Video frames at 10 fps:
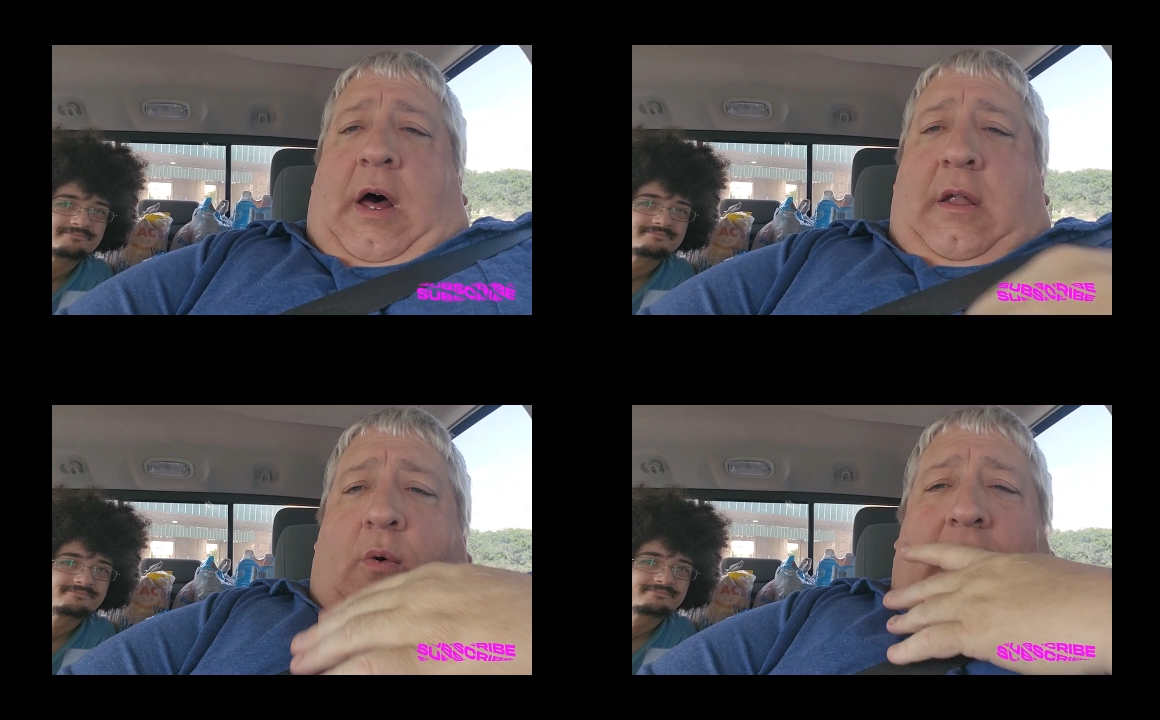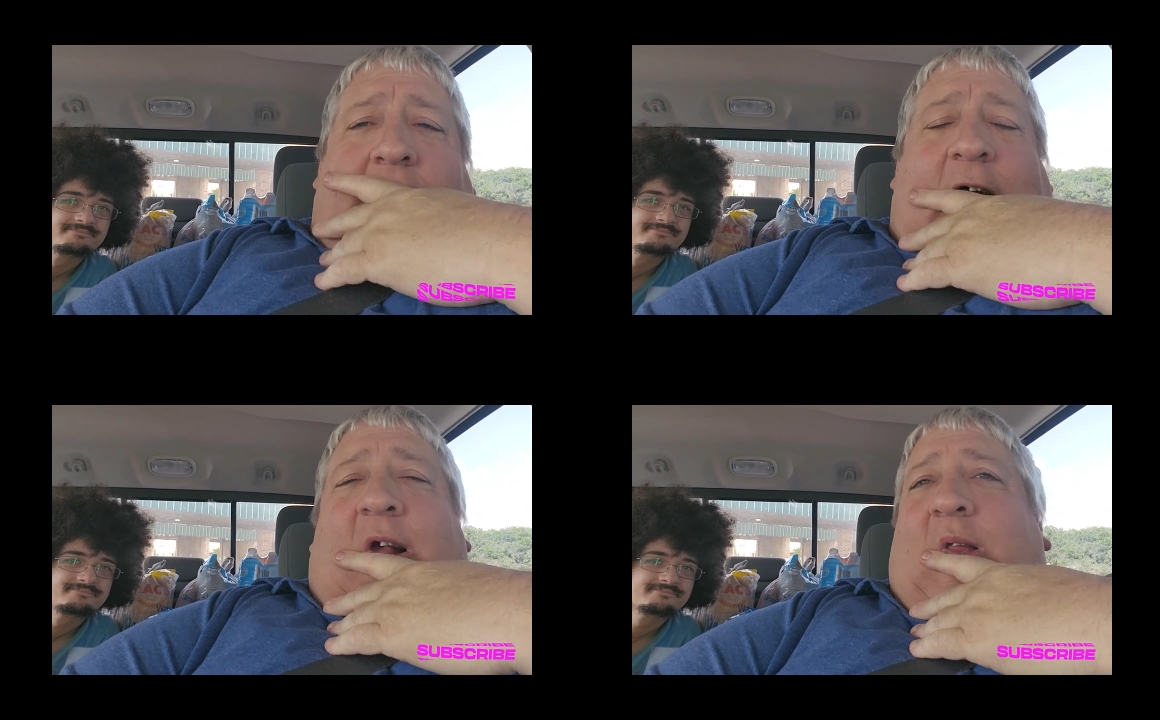Speaker 1: time to
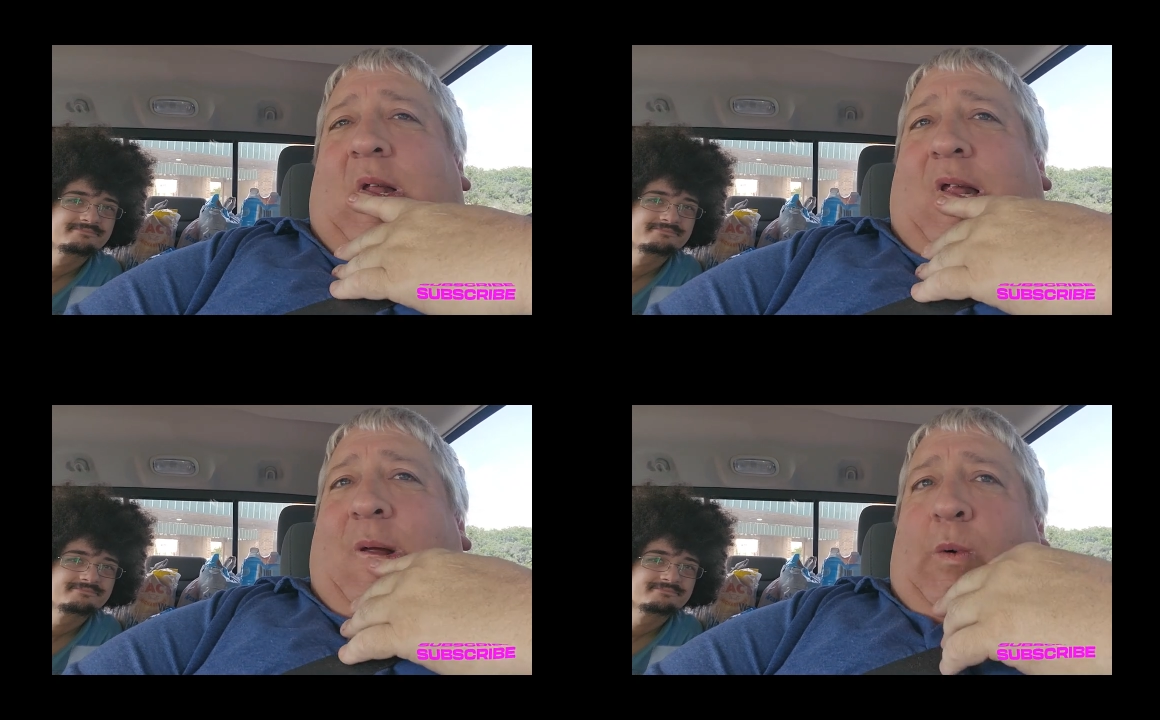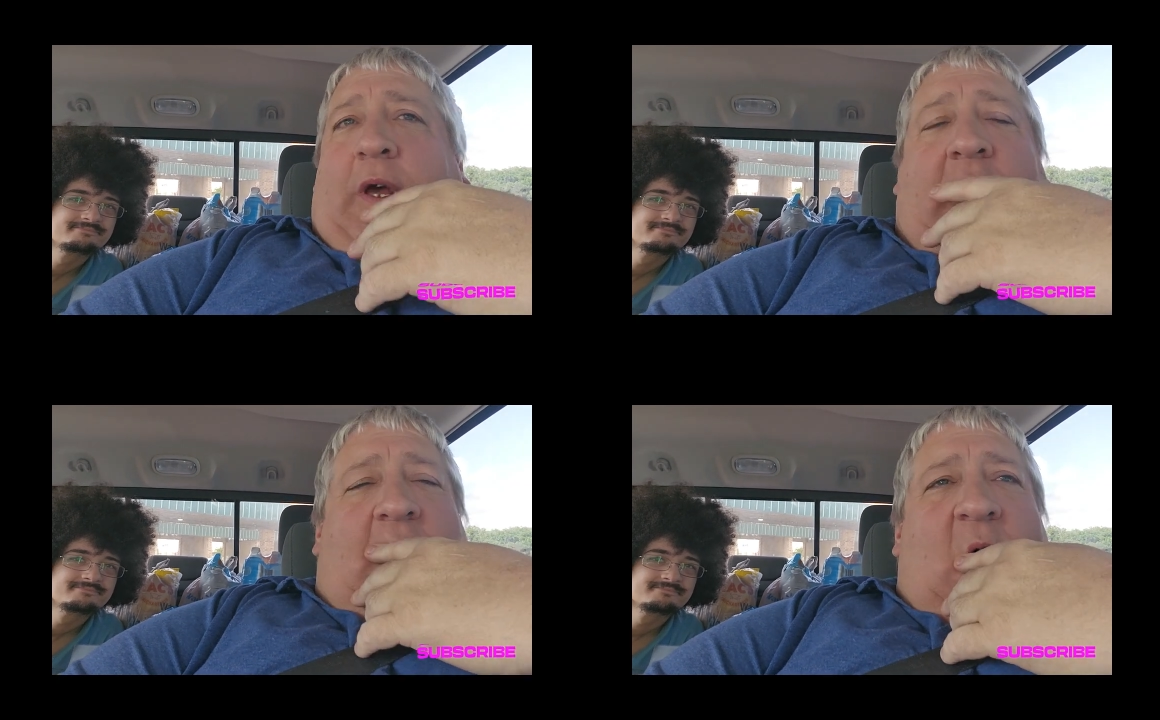relax, and then
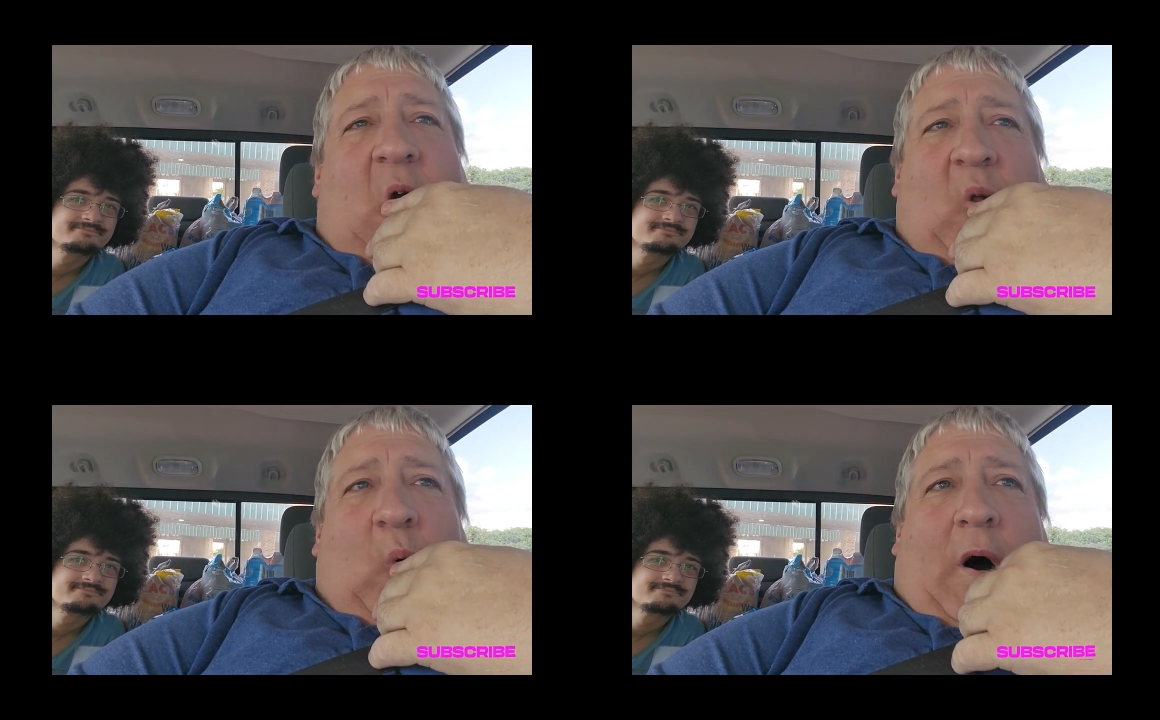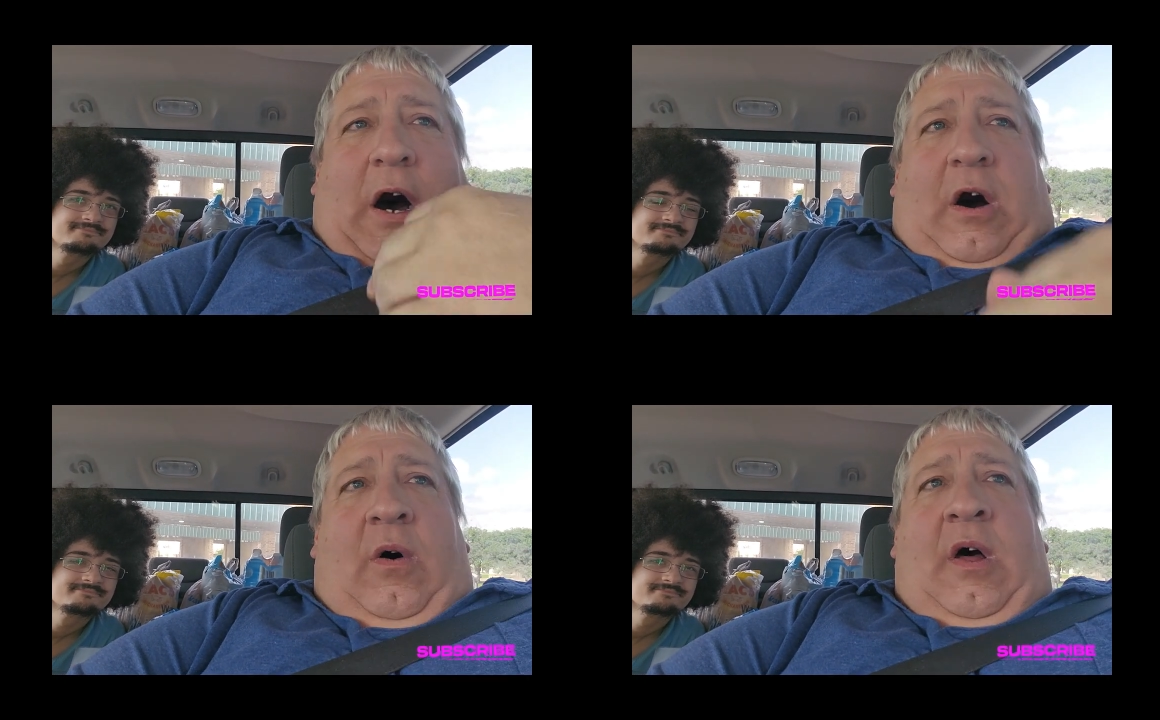we eat dinner a little
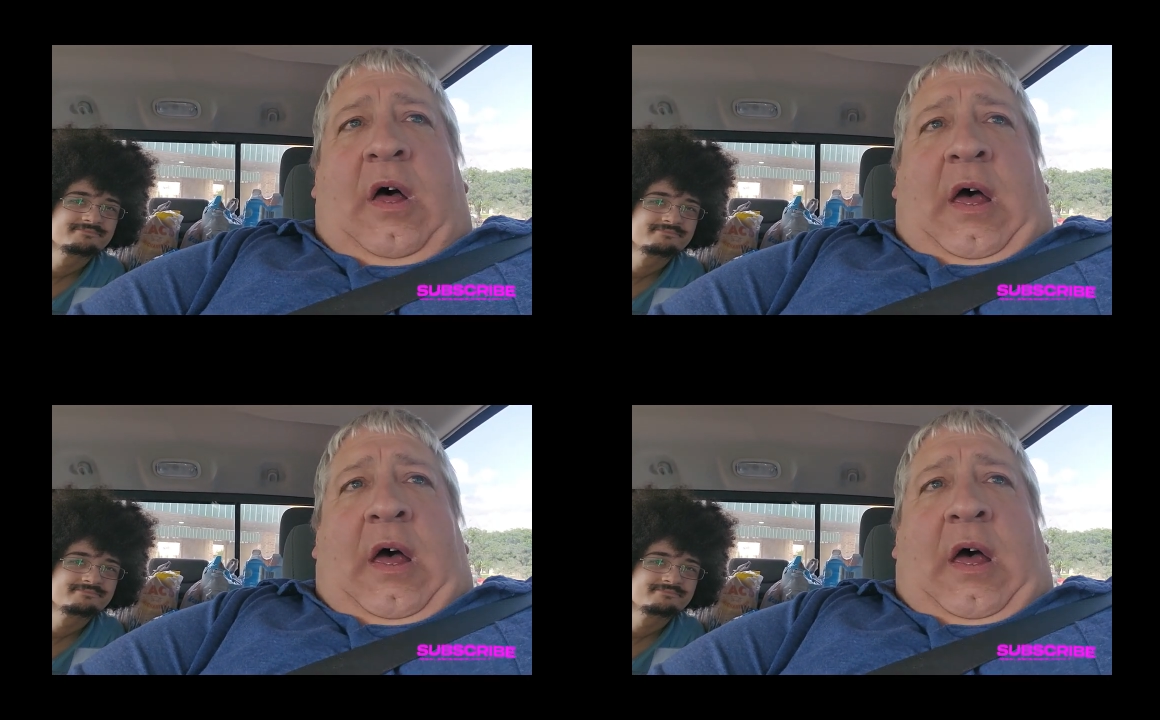while,